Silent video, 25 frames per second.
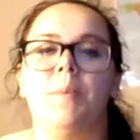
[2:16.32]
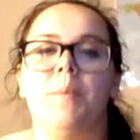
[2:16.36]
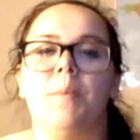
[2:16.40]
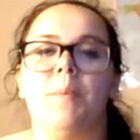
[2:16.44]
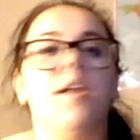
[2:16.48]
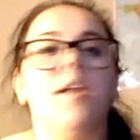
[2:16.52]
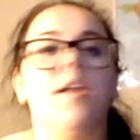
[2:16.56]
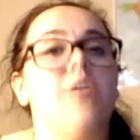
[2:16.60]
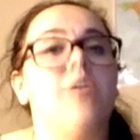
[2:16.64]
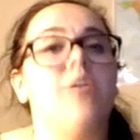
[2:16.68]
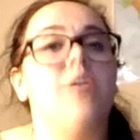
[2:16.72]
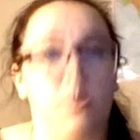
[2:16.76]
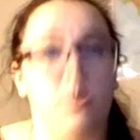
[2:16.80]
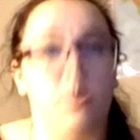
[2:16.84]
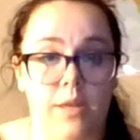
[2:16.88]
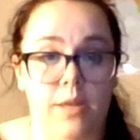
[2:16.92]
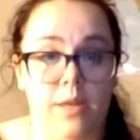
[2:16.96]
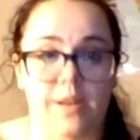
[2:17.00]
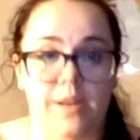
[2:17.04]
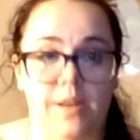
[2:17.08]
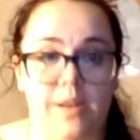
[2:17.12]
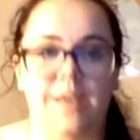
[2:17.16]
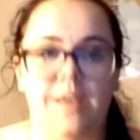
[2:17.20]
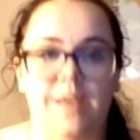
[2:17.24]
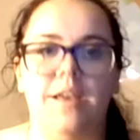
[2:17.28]

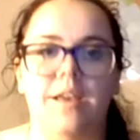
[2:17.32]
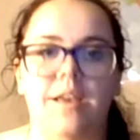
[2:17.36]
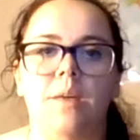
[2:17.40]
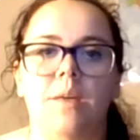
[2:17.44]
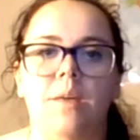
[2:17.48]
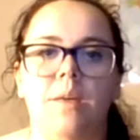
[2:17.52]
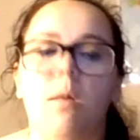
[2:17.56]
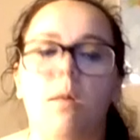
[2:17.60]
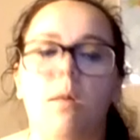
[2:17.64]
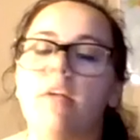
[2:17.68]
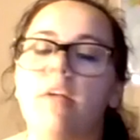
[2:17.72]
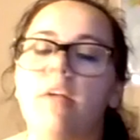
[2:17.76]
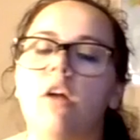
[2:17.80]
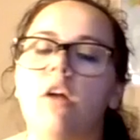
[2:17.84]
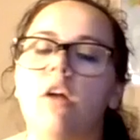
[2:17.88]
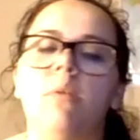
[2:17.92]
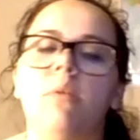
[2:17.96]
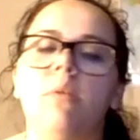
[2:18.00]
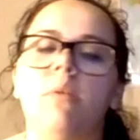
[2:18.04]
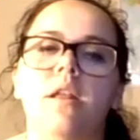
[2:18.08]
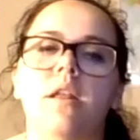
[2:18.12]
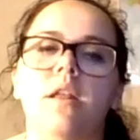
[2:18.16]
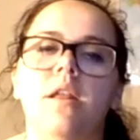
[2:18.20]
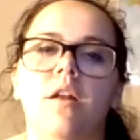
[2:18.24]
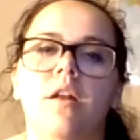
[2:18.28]
Polycarbonate.
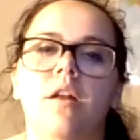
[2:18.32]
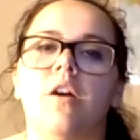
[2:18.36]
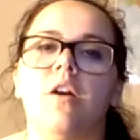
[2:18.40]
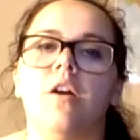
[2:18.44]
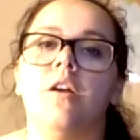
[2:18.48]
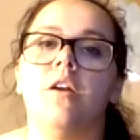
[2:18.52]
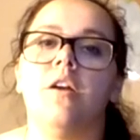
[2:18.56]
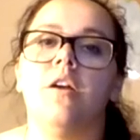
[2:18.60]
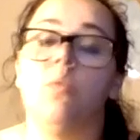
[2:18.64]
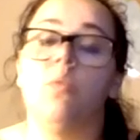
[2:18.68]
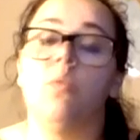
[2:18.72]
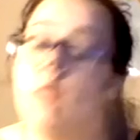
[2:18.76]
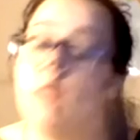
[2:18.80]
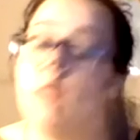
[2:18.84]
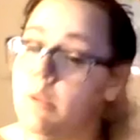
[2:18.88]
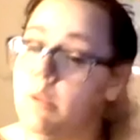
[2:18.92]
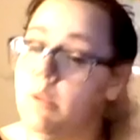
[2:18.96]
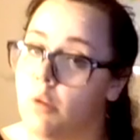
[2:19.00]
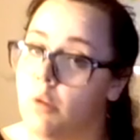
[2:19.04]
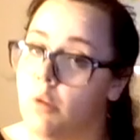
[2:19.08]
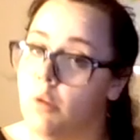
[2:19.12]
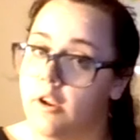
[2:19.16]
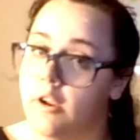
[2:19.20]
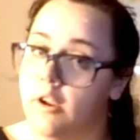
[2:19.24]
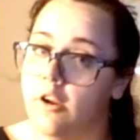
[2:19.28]
Polycarbonate are what
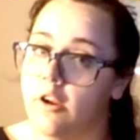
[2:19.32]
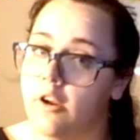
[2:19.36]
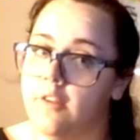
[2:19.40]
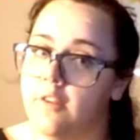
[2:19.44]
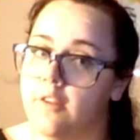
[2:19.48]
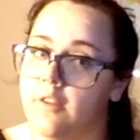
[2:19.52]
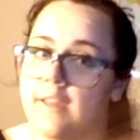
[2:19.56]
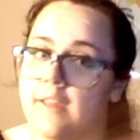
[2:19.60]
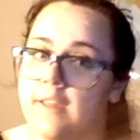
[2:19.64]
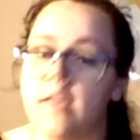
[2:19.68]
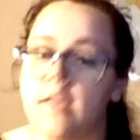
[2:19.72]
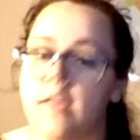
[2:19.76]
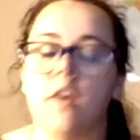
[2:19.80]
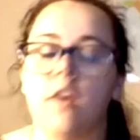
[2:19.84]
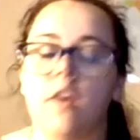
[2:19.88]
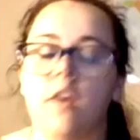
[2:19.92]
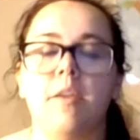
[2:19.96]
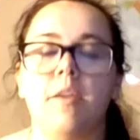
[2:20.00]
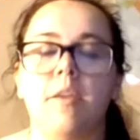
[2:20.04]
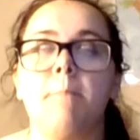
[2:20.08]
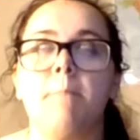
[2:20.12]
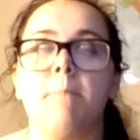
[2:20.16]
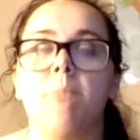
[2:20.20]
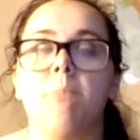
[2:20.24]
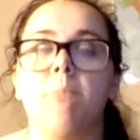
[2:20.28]
I'm wearing currently are
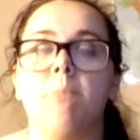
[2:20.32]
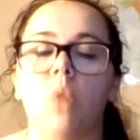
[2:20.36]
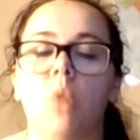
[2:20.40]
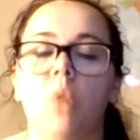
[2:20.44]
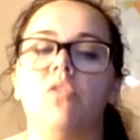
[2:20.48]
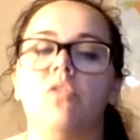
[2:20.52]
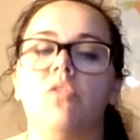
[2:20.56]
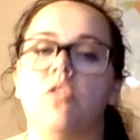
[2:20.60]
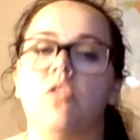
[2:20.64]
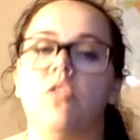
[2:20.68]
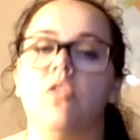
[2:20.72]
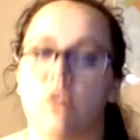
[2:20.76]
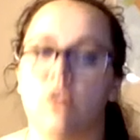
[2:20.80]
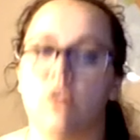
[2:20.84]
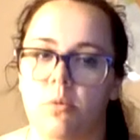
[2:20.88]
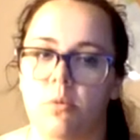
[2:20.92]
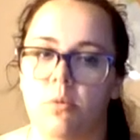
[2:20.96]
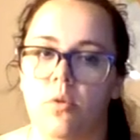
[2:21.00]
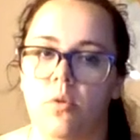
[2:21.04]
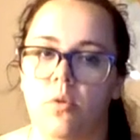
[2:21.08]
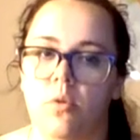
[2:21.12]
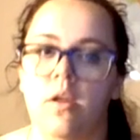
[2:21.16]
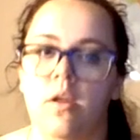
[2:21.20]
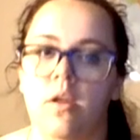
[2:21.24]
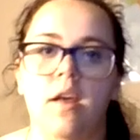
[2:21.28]
the most
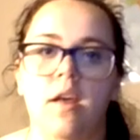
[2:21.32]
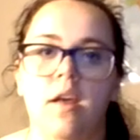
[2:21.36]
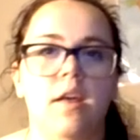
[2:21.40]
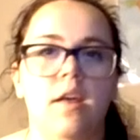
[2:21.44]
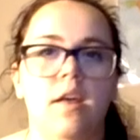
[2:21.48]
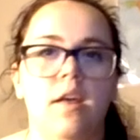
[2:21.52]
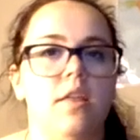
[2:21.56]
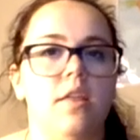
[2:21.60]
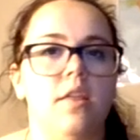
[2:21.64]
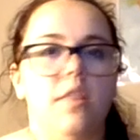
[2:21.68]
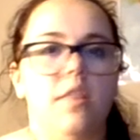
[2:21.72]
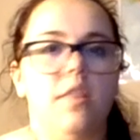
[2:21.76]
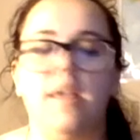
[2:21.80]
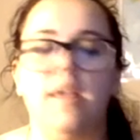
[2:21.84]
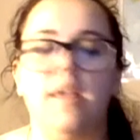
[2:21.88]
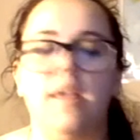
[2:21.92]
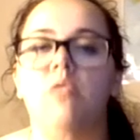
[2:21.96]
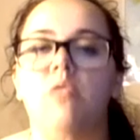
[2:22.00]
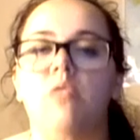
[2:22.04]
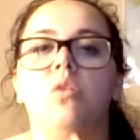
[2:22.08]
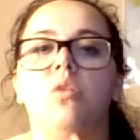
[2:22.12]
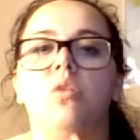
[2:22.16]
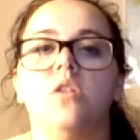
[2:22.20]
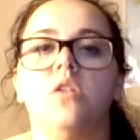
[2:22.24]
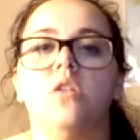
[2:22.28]
durable.
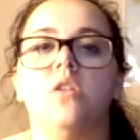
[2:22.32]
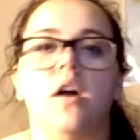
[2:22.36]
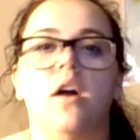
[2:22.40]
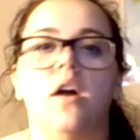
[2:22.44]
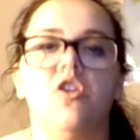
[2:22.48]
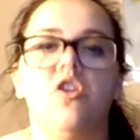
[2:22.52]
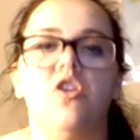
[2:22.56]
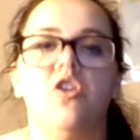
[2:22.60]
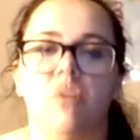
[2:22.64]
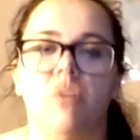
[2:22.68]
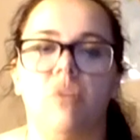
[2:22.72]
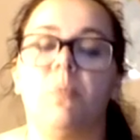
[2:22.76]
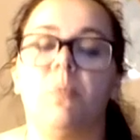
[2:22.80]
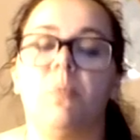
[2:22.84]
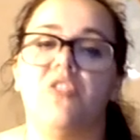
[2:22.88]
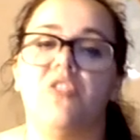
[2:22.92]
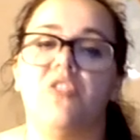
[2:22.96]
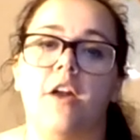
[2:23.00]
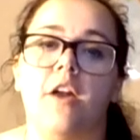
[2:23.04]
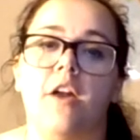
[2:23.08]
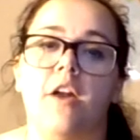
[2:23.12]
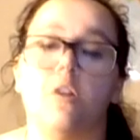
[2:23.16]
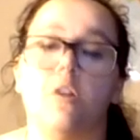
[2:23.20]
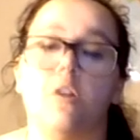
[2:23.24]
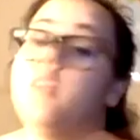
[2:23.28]
These will not chip or
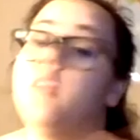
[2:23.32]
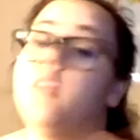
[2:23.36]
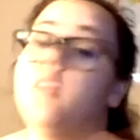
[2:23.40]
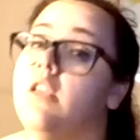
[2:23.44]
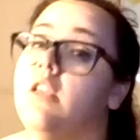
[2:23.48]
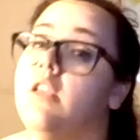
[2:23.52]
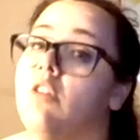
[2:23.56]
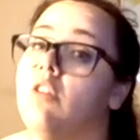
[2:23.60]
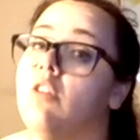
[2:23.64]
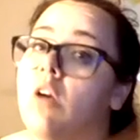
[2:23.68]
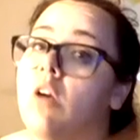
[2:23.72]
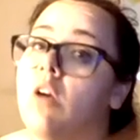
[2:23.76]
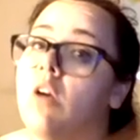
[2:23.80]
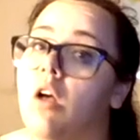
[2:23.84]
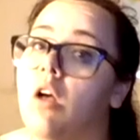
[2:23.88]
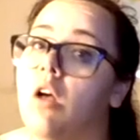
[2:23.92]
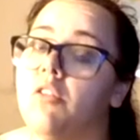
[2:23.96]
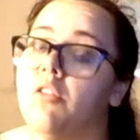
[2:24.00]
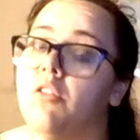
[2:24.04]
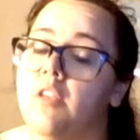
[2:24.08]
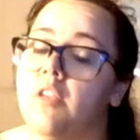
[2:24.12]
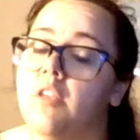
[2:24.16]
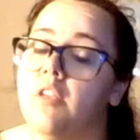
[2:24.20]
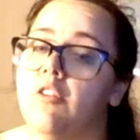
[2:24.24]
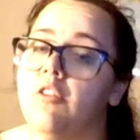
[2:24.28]
shatter. These are
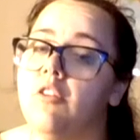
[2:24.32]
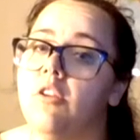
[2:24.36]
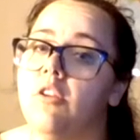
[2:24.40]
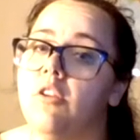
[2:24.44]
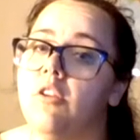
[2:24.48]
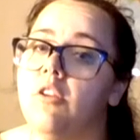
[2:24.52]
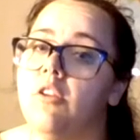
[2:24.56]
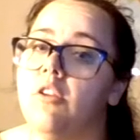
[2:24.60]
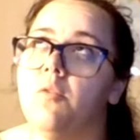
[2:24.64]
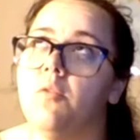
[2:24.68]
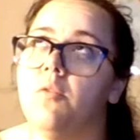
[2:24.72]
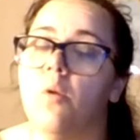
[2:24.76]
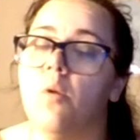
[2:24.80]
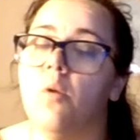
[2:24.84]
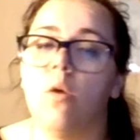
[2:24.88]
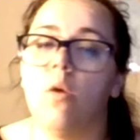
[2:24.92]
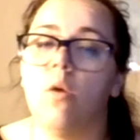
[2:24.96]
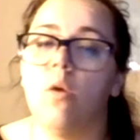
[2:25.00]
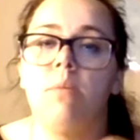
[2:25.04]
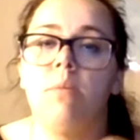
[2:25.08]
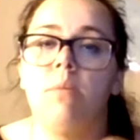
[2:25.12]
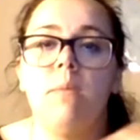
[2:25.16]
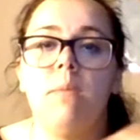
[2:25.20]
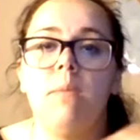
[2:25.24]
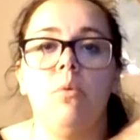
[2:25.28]
used
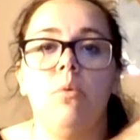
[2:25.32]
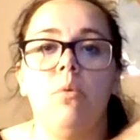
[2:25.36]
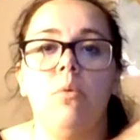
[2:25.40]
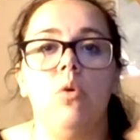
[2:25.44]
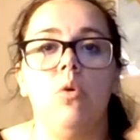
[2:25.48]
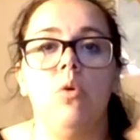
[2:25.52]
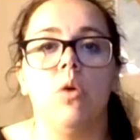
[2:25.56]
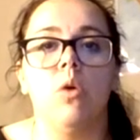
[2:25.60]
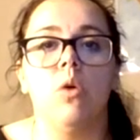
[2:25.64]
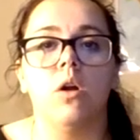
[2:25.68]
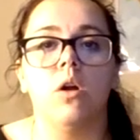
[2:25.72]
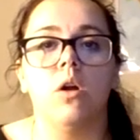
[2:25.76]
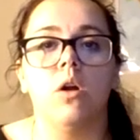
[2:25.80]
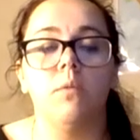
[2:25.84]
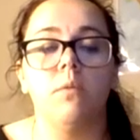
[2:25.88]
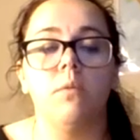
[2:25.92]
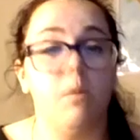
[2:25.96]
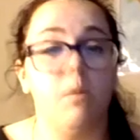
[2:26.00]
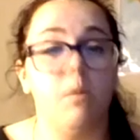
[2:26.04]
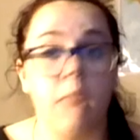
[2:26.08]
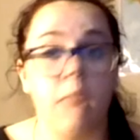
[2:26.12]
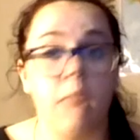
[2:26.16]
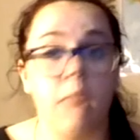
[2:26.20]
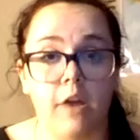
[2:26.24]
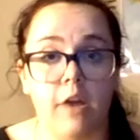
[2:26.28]
for people who are
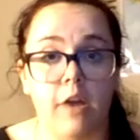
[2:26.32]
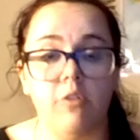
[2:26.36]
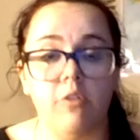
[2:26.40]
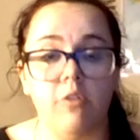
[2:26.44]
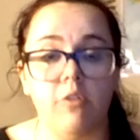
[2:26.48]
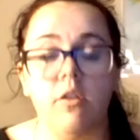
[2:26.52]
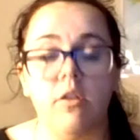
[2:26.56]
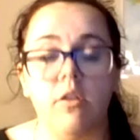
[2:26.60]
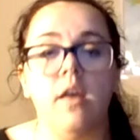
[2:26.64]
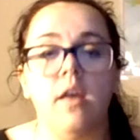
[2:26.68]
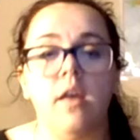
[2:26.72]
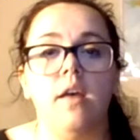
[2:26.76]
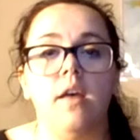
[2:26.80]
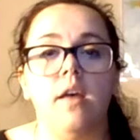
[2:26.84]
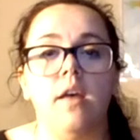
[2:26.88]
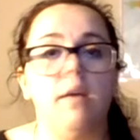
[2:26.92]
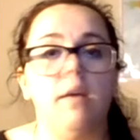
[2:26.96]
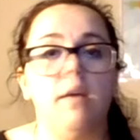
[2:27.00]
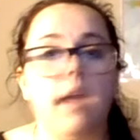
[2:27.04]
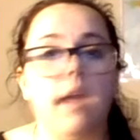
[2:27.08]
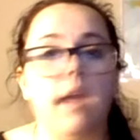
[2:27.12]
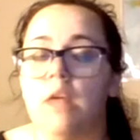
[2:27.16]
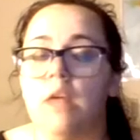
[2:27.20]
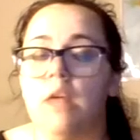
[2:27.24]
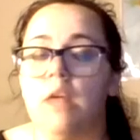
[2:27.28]
minors,
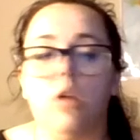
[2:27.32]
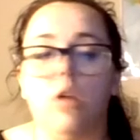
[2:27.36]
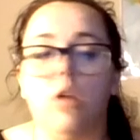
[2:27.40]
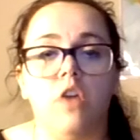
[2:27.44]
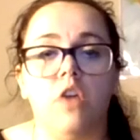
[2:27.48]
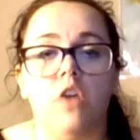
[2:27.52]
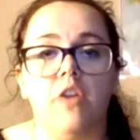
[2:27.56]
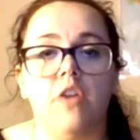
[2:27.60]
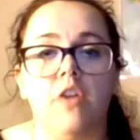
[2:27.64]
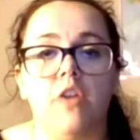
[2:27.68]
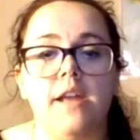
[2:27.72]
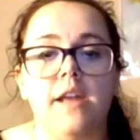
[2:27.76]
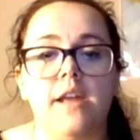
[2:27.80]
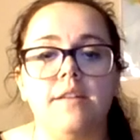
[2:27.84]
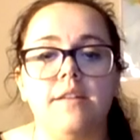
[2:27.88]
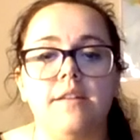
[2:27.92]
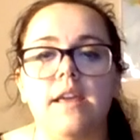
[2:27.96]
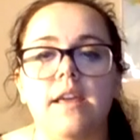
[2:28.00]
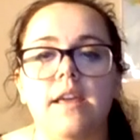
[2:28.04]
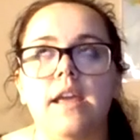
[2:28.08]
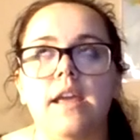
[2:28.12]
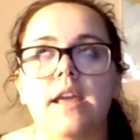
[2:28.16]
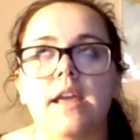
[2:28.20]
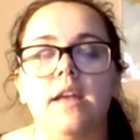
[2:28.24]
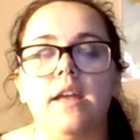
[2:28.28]
anyone under
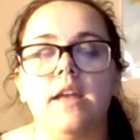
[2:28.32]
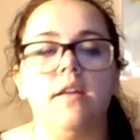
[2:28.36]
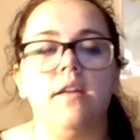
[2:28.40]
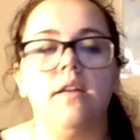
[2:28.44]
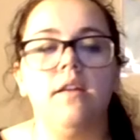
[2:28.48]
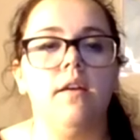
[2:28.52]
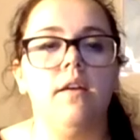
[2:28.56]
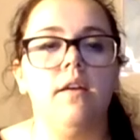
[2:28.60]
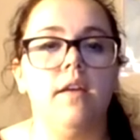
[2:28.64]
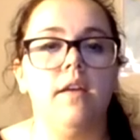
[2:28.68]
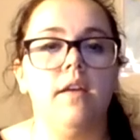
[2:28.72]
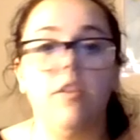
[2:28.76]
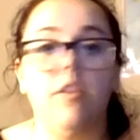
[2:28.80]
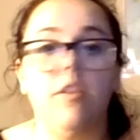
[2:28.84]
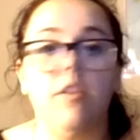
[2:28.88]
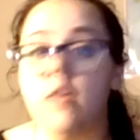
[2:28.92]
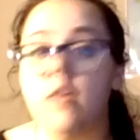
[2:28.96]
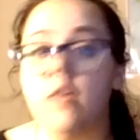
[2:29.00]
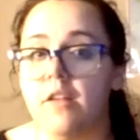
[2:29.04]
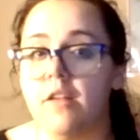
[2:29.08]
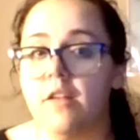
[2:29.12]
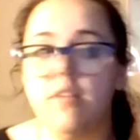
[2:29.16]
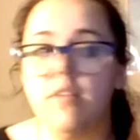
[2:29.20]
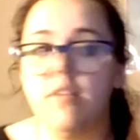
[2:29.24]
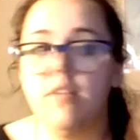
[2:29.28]
18 in the
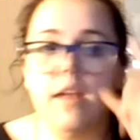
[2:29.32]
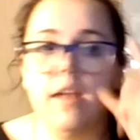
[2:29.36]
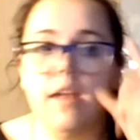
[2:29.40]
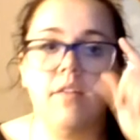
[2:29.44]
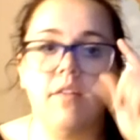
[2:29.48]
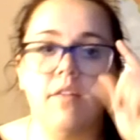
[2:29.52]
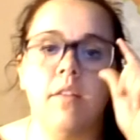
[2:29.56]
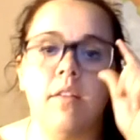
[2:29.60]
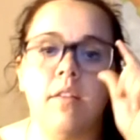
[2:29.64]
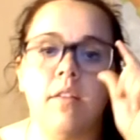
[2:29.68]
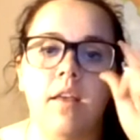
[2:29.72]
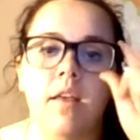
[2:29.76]
United States.